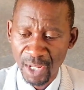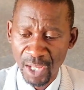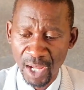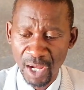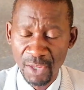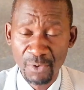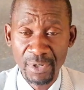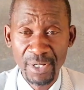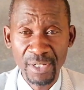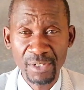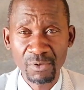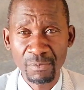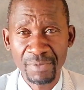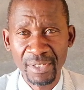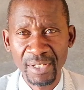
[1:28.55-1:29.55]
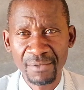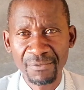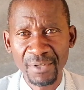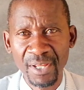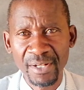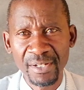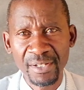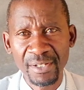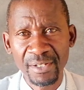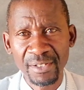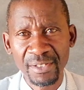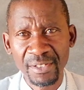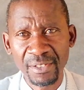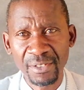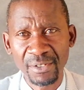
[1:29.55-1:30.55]
yeah, you need to be
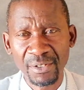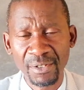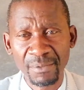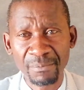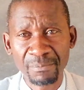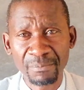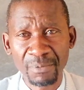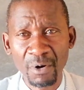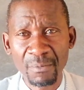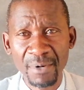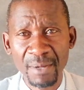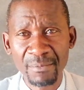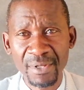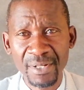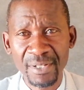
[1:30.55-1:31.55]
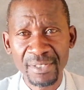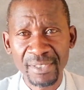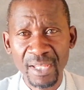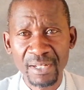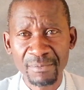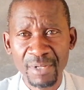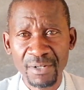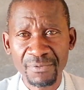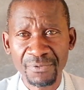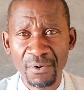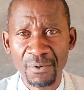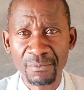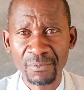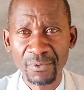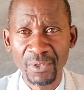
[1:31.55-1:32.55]
given a problem in a statement
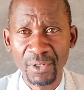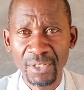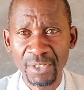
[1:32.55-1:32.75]
form,